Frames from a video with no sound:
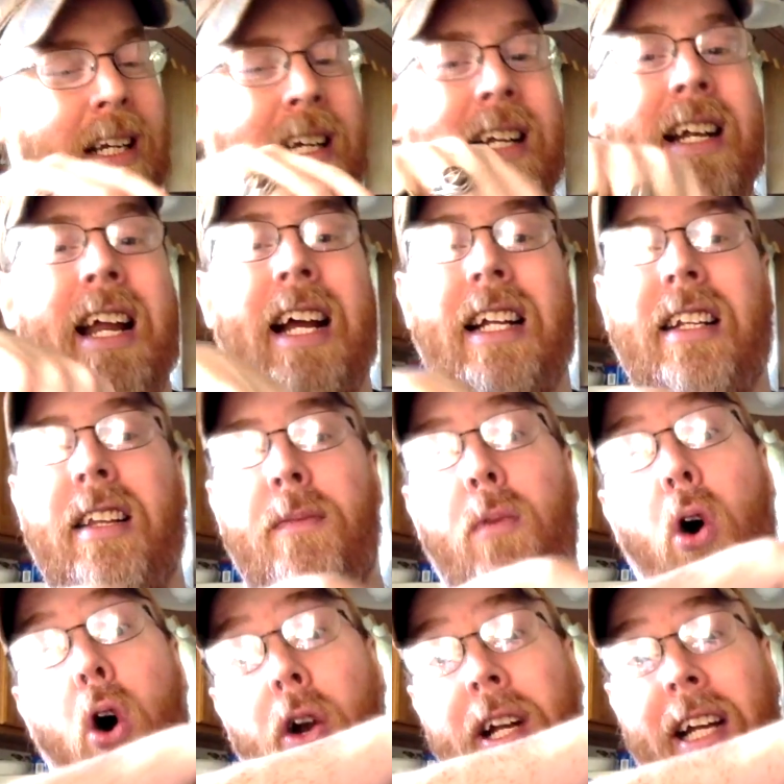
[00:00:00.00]
connect them
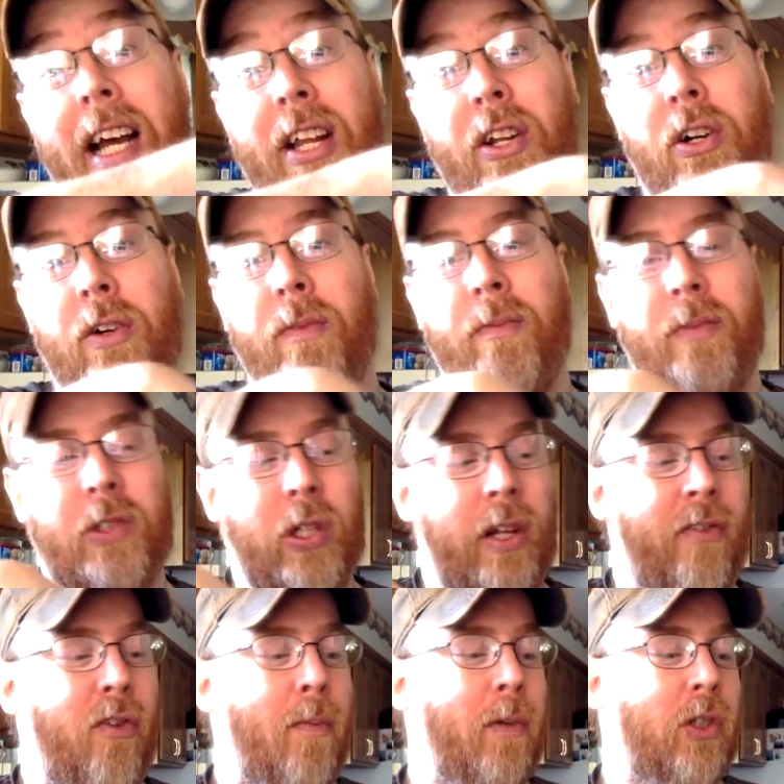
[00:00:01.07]
all together so
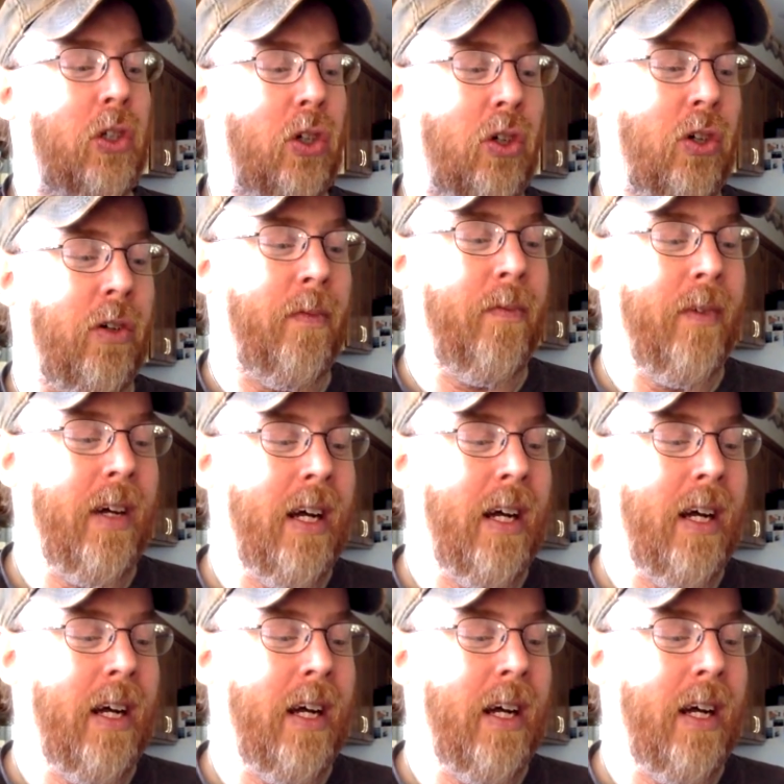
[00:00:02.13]
they form a circle.